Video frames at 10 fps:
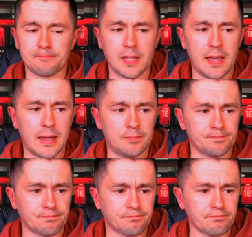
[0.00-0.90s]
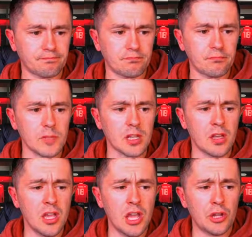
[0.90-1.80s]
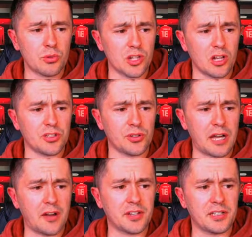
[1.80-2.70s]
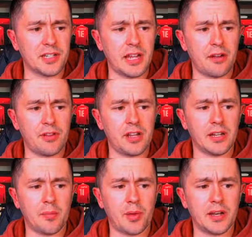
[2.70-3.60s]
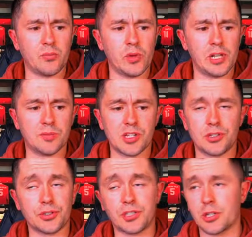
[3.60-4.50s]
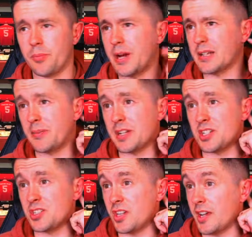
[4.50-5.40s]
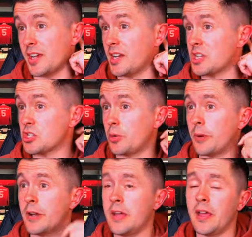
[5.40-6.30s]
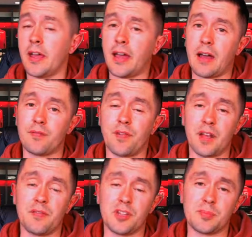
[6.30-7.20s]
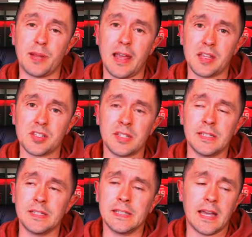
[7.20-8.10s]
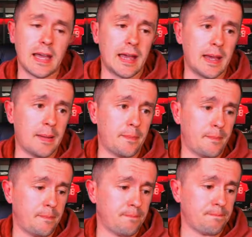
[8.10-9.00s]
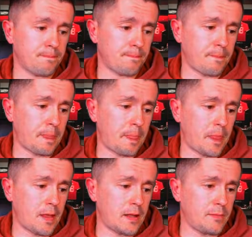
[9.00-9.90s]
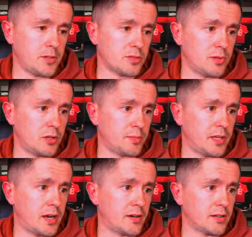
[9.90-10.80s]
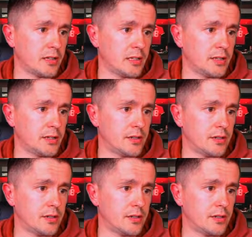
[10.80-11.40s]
There was also an article today reading that Brandon Williams is looking to come back to Manchester United in the summer and fight for his place. Let me just pull up the article here.